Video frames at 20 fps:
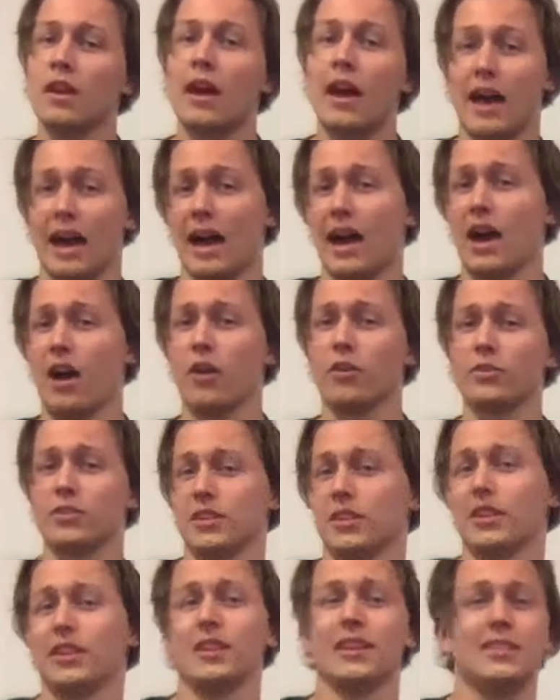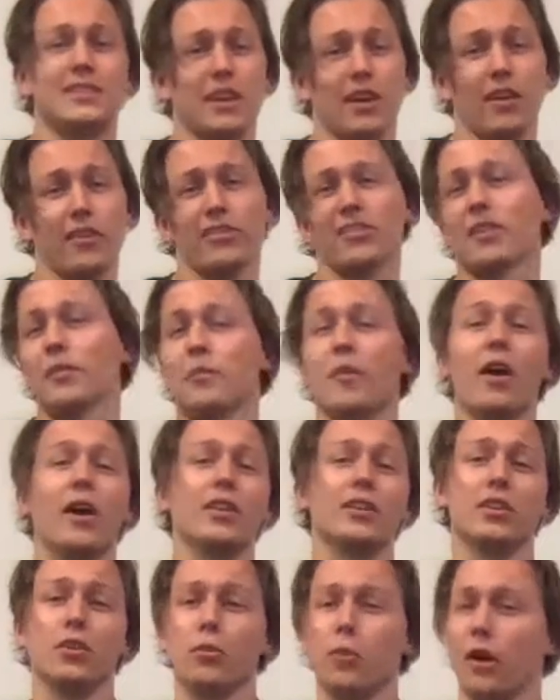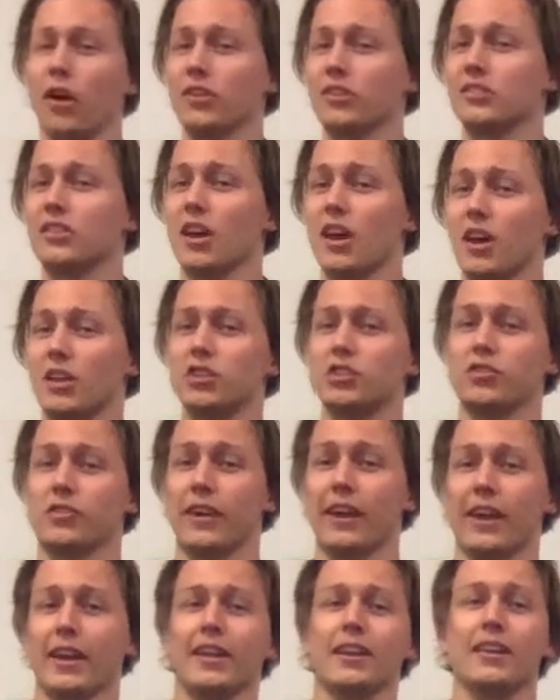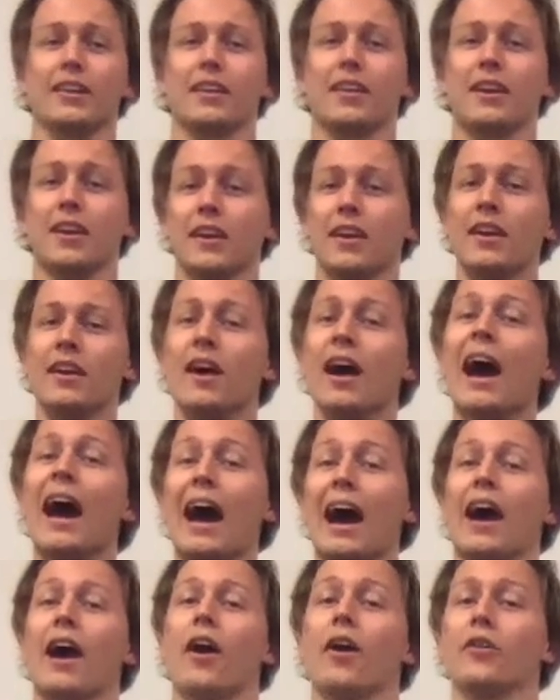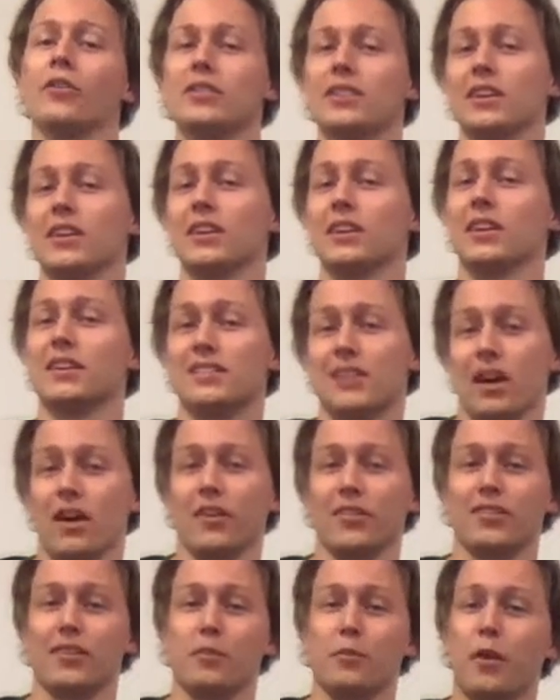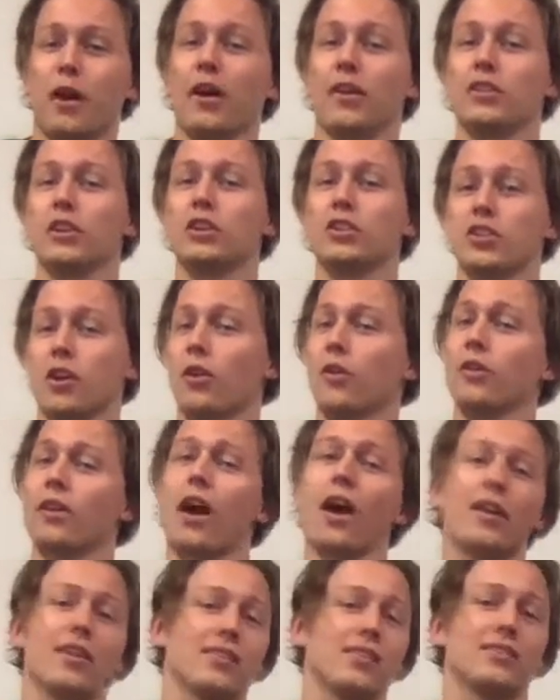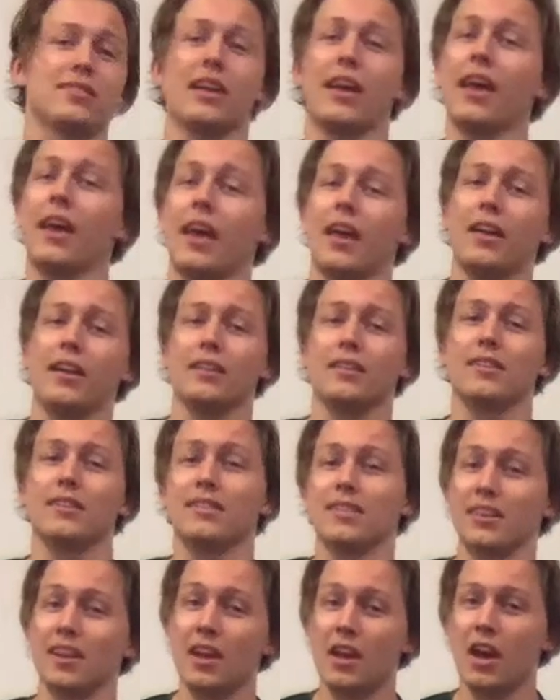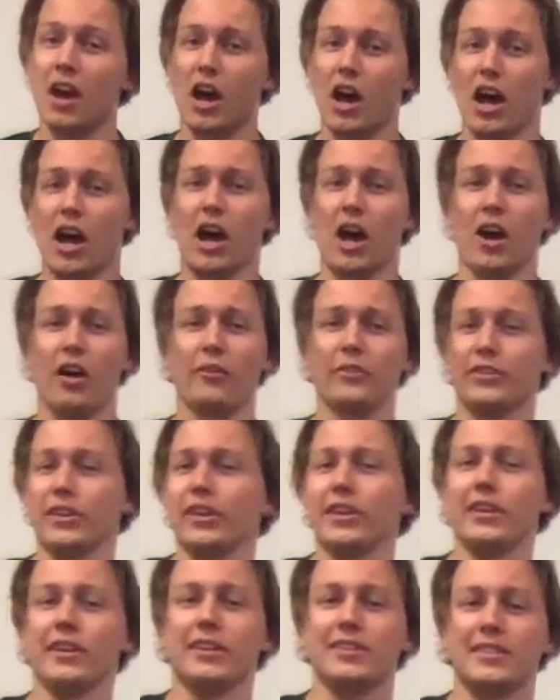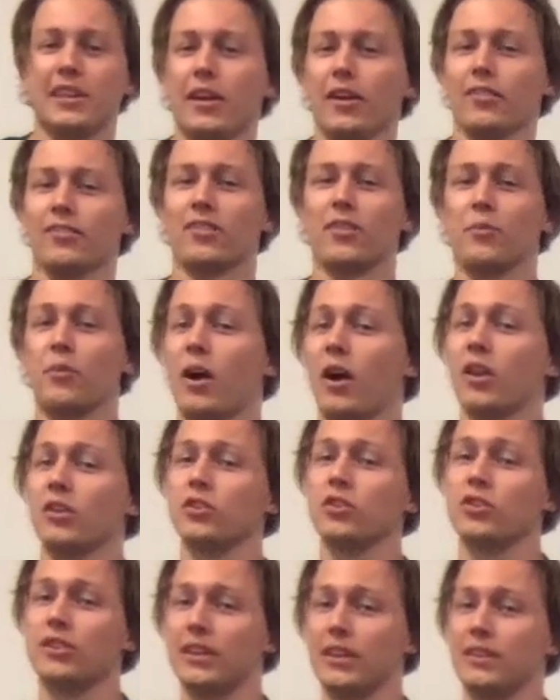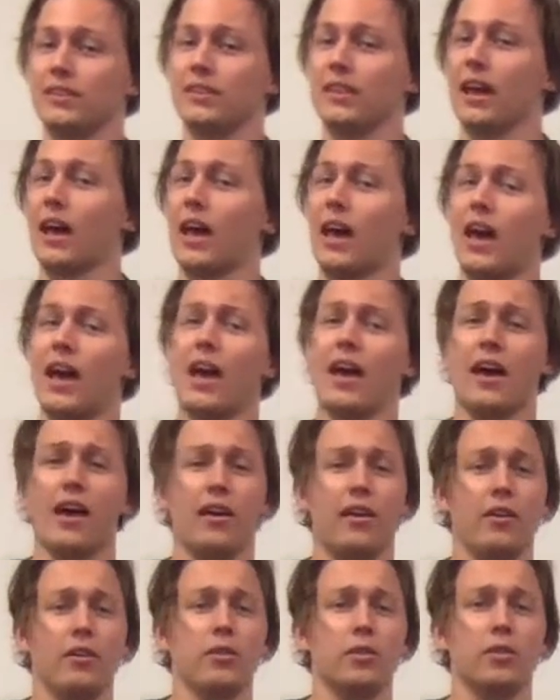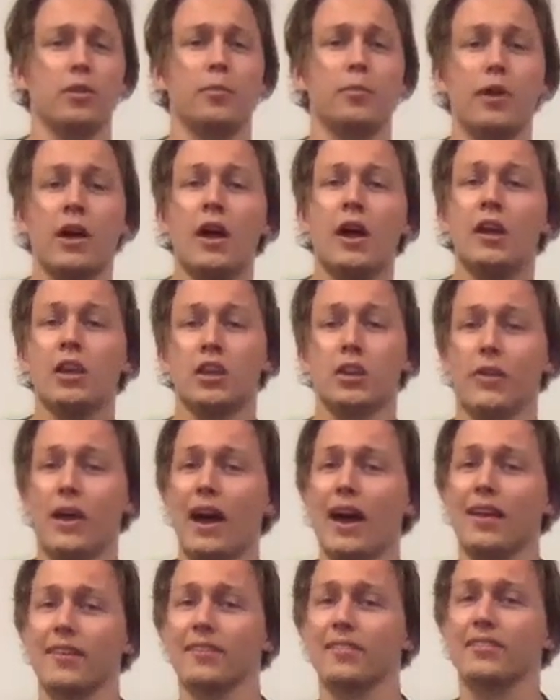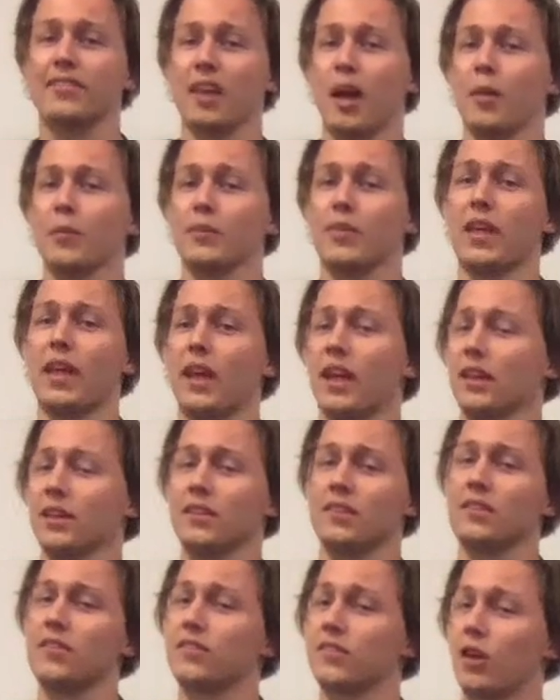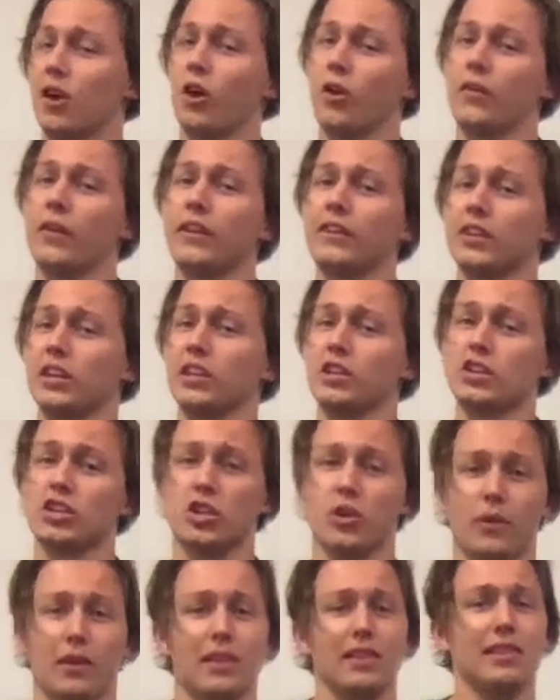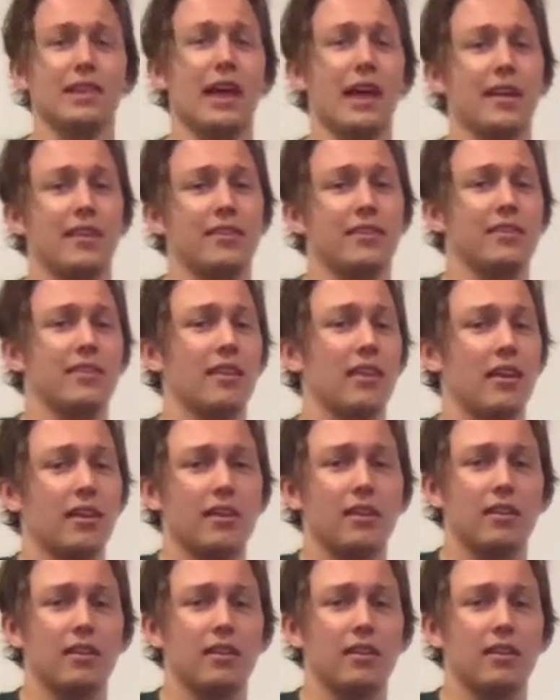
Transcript: How do you tell someone you want a drink? How do you tell someone you don't understand? How do you tell someone you need their help? You ask something so they teach you a lesson,